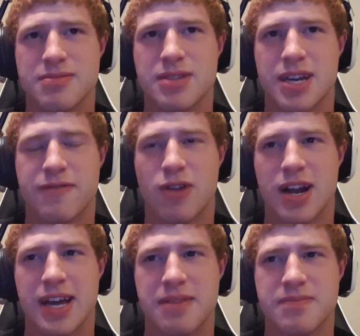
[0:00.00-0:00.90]
Yep,
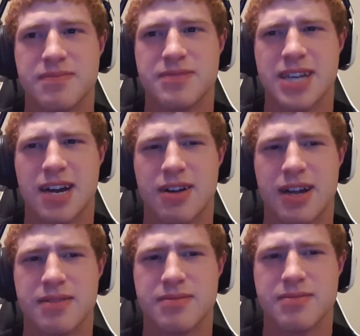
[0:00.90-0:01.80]
Friday,
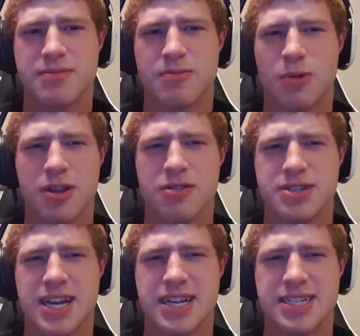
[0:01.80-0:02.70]
Saturday. One of those
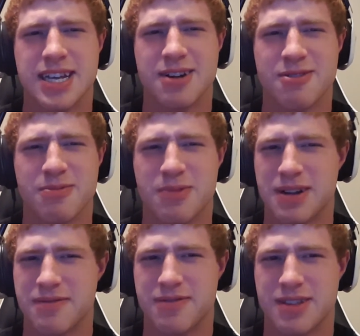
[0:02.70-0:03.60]
days that are one
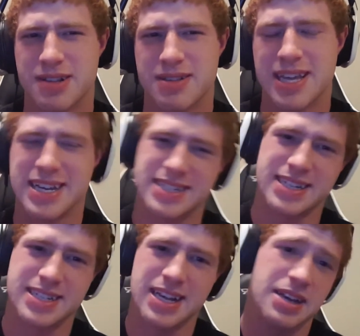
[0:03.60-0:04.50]
of the... they
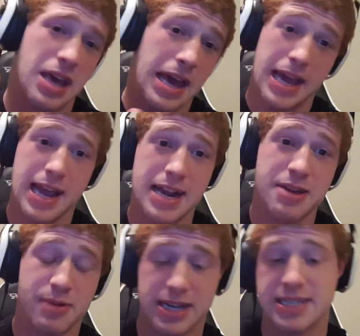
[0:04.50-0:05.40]
exist.
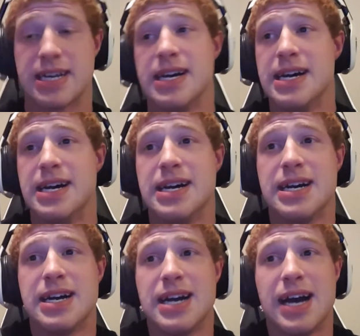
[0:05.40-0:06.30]
Anyways,
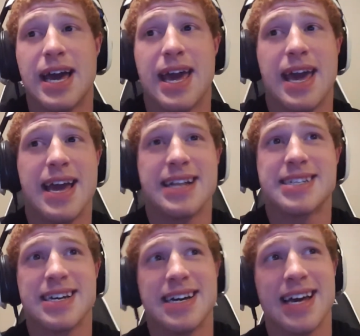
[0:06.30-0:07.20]

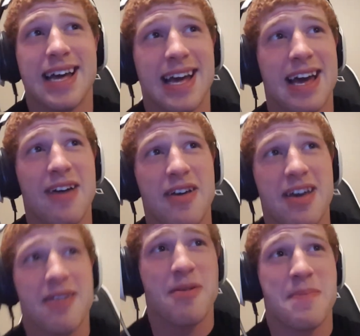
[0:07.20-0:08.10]
it
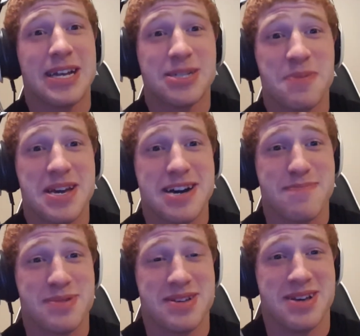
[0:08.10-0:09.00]
messed me
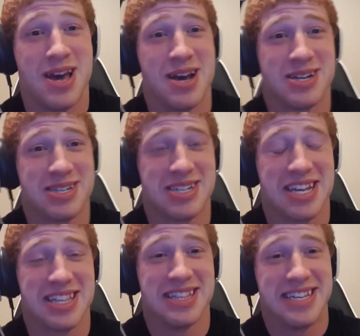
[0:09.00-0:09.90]
up, to
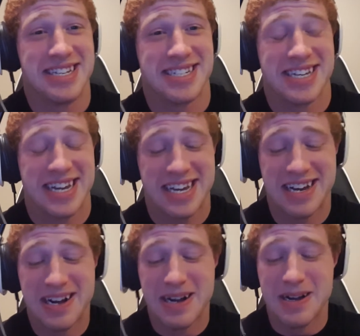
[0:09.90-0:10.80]
say the least. Like,
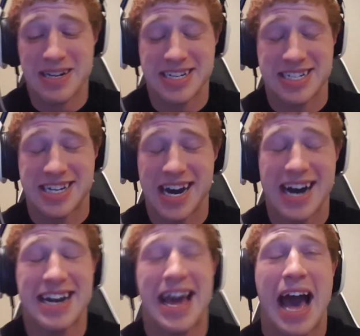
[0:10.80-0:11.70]
does
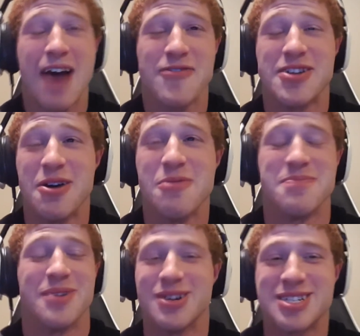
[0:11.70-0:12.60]
God have no
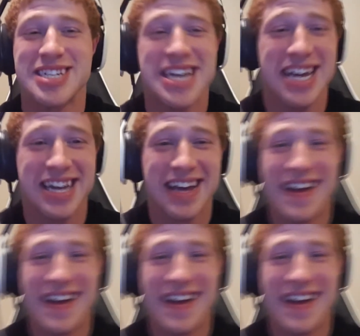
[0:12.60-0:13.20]
mercy?